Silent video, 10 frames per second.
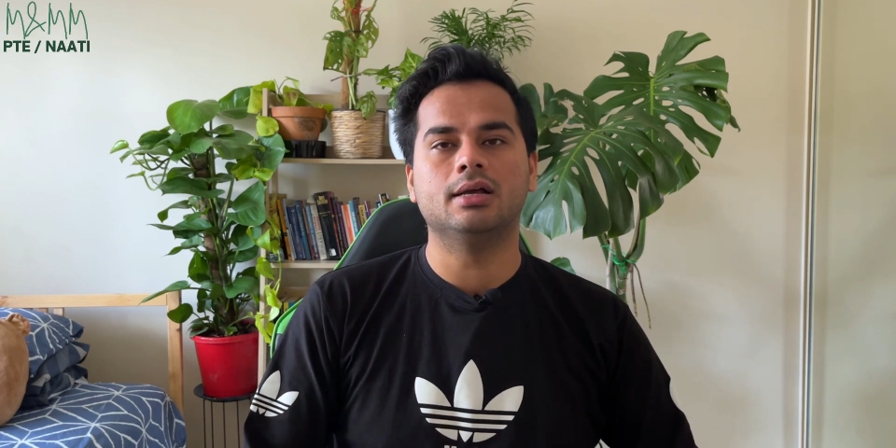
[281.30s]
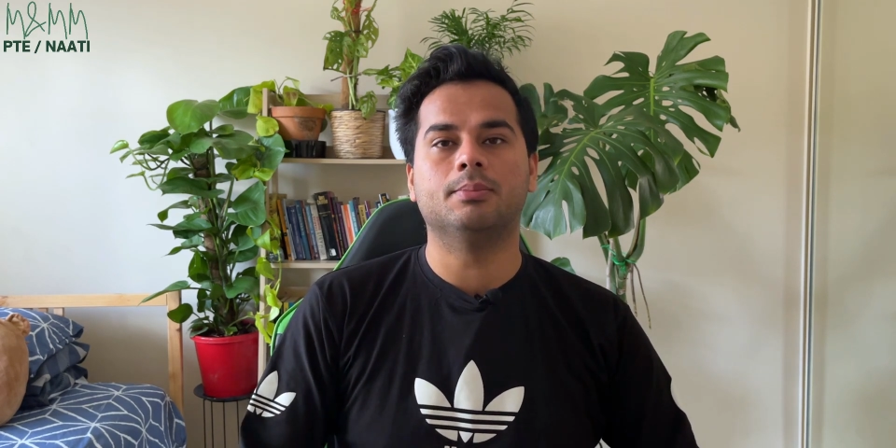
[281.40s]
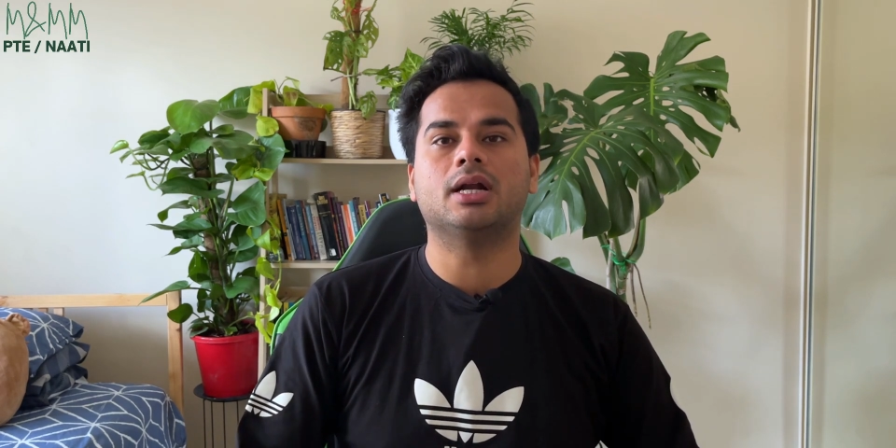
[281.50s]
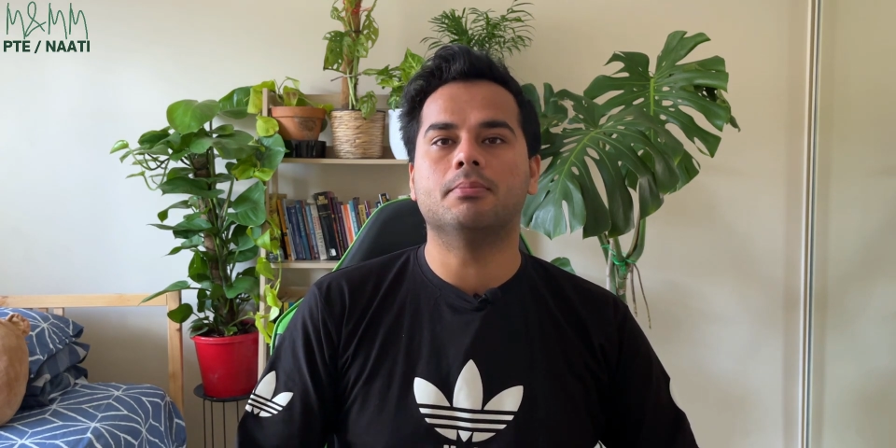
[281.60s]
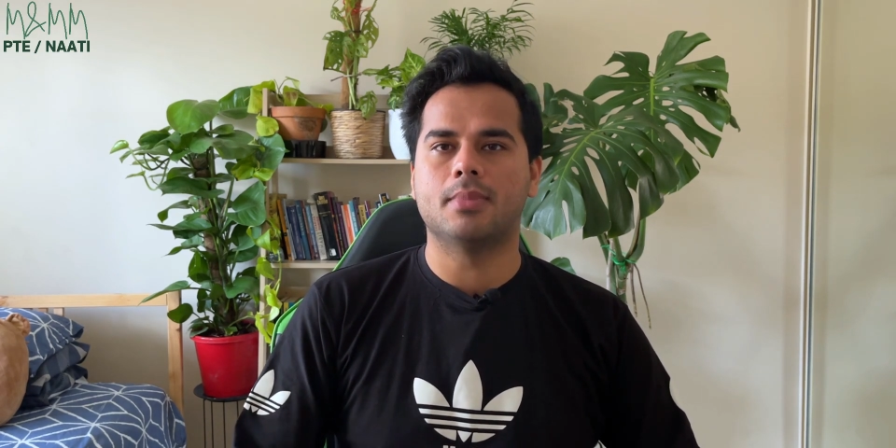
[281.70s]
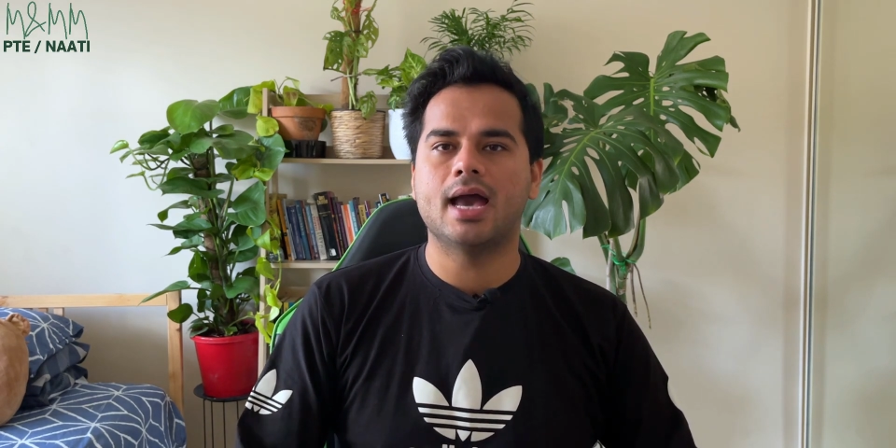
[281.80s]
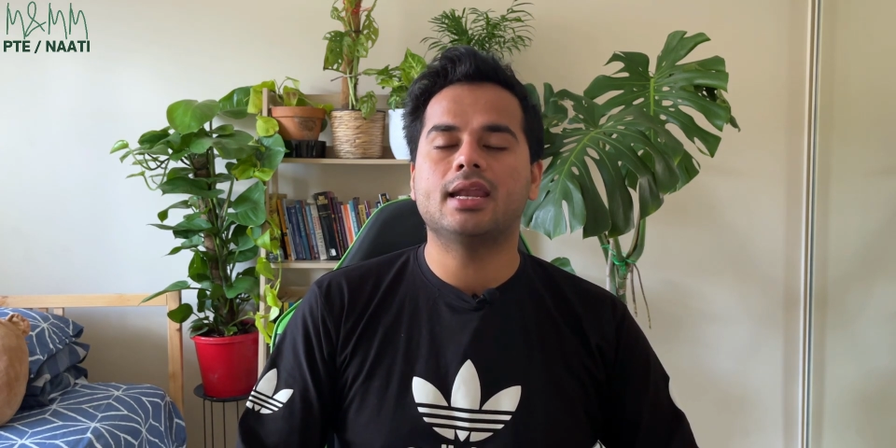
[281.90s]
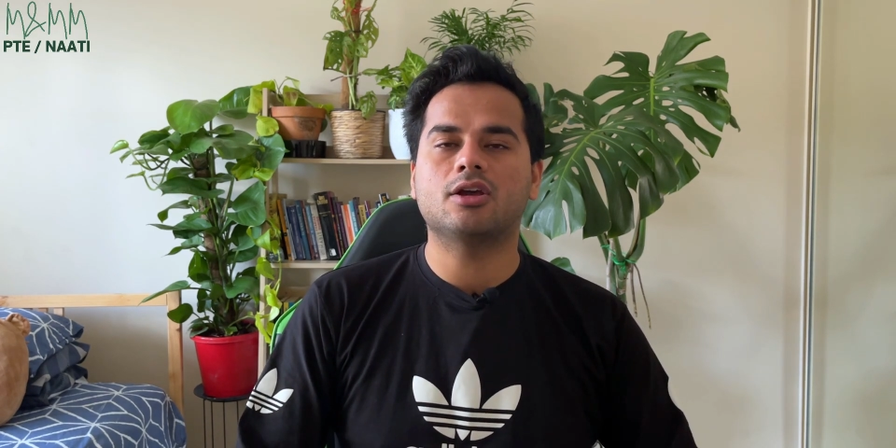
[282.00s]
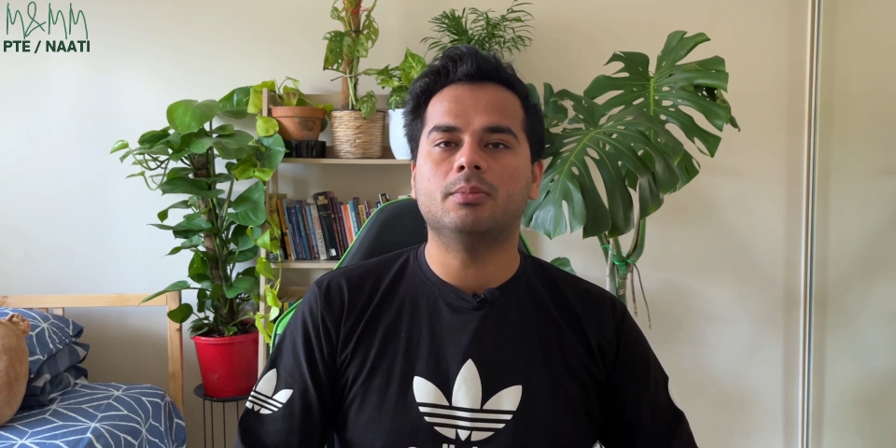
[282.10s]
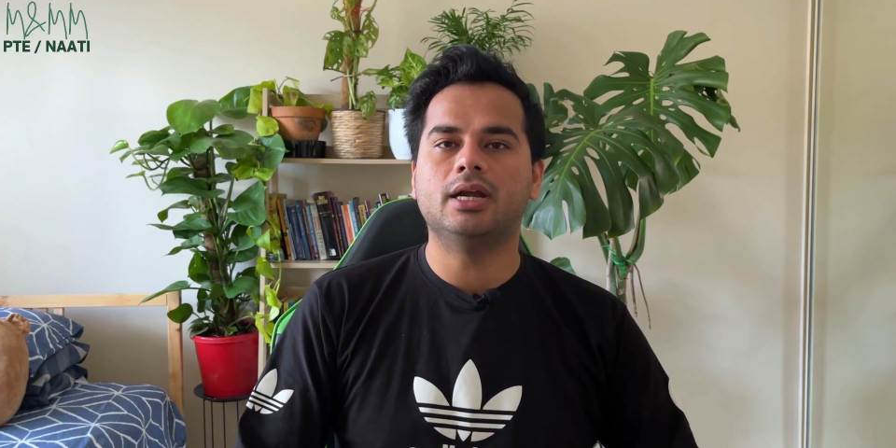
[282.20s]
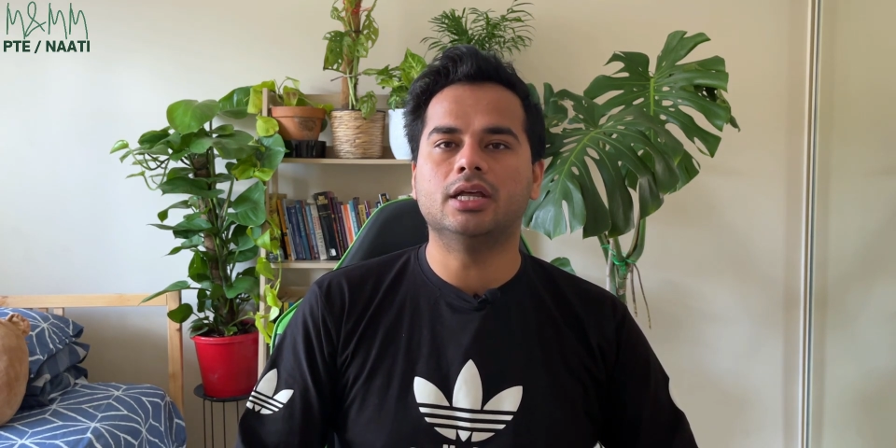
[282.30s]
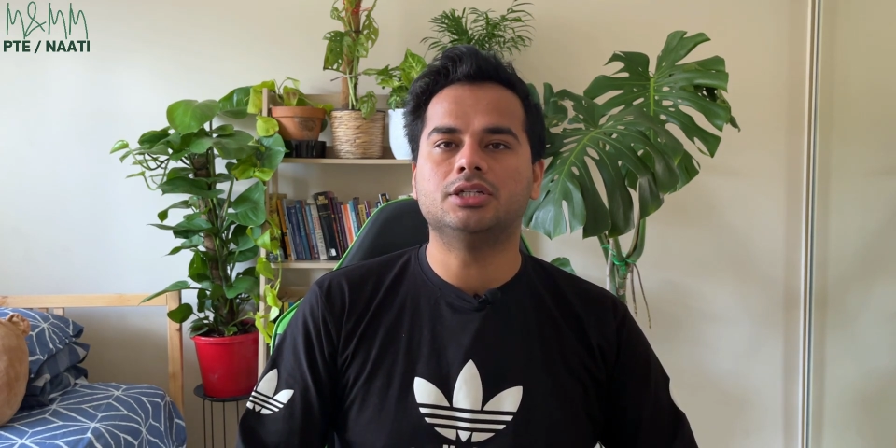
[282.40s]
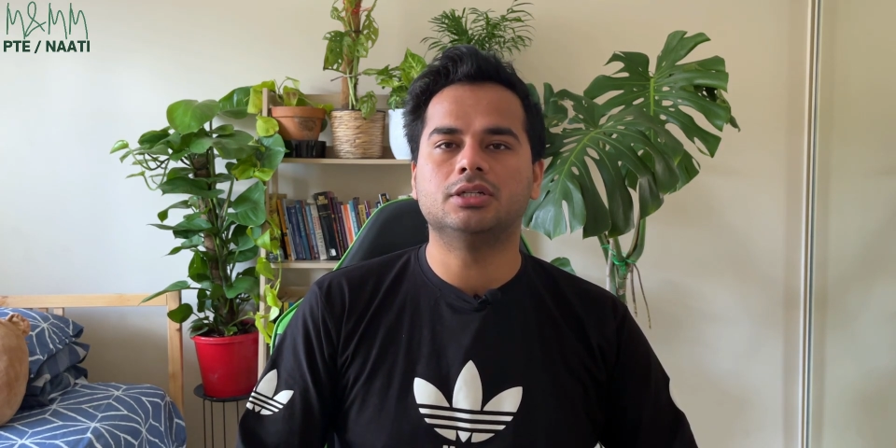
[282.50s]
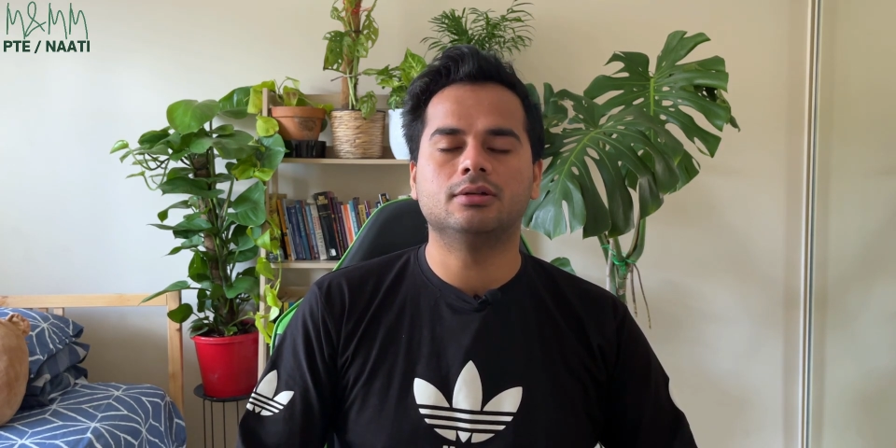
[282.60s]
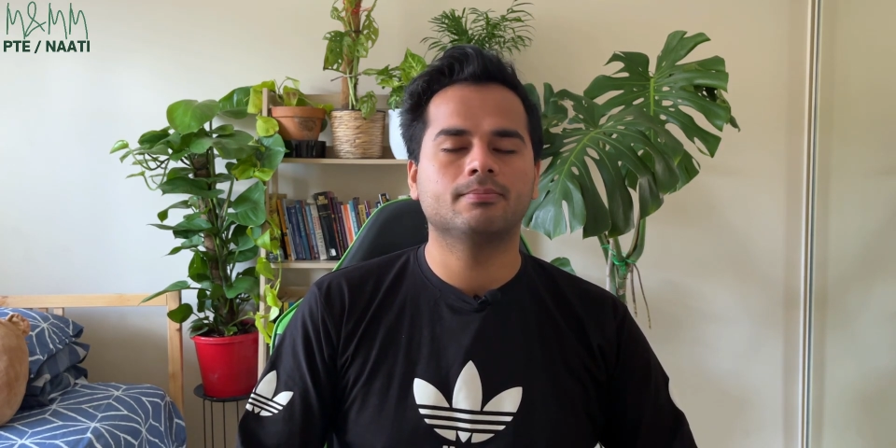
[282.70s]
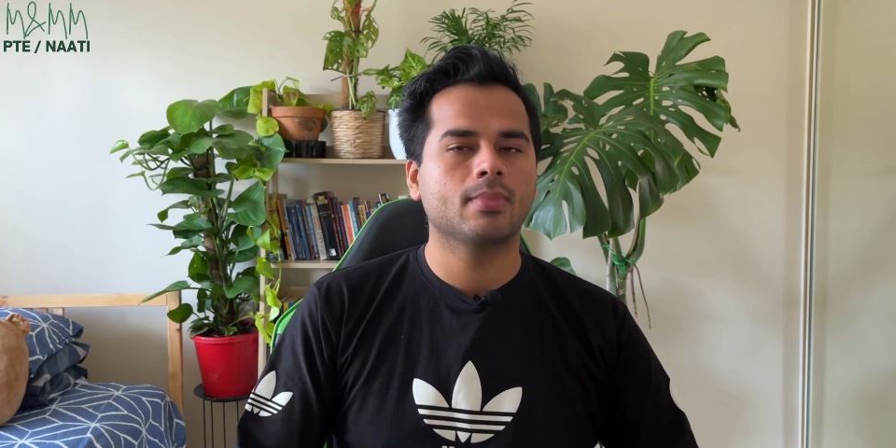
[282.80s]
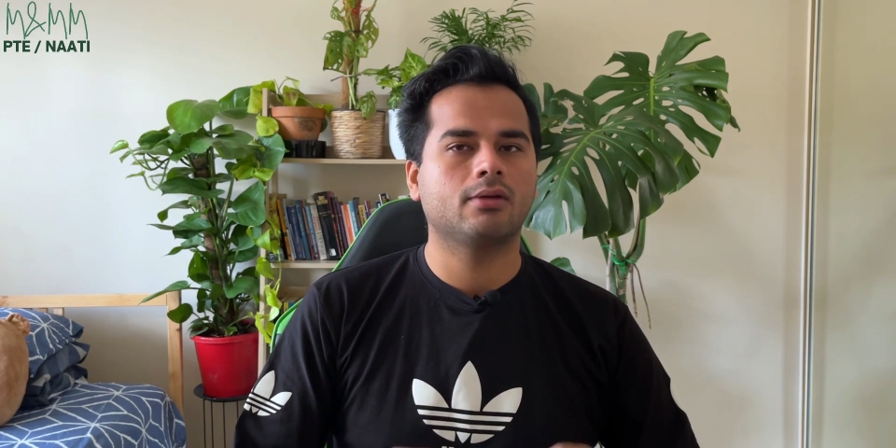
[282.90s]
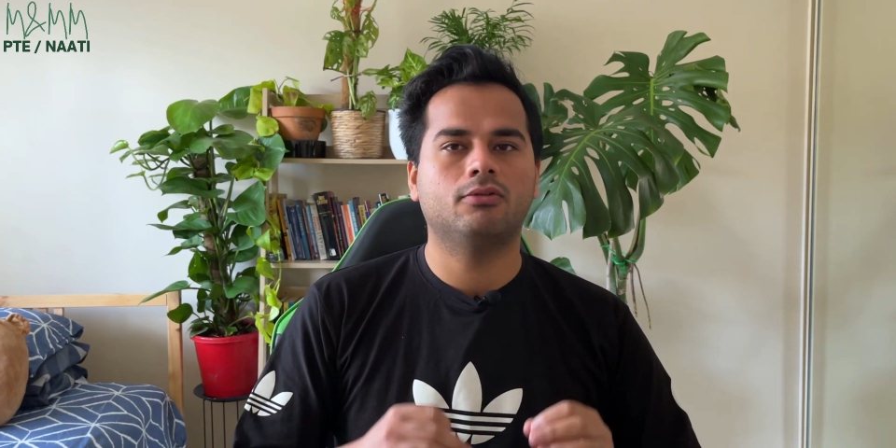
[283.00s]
But my recommendation